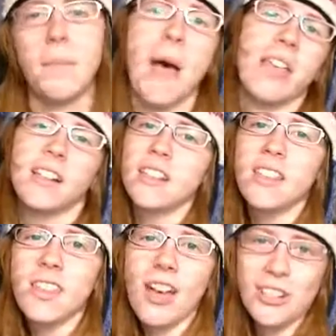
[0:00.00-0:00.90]
My
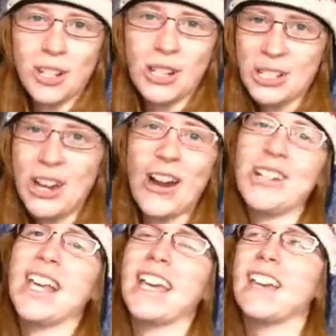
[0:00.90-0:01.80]
thoughts are
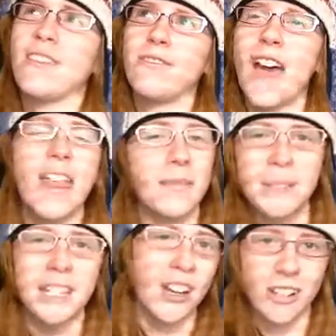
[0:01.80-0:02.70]
stars I cannot fathom
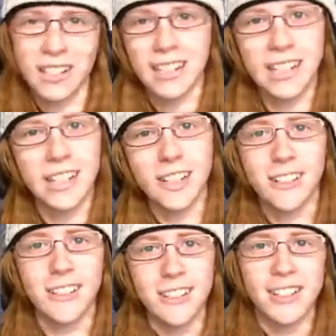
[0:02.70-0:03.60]
into
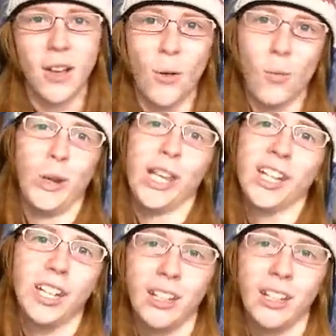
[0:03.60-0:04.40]
constellations. What are you gonna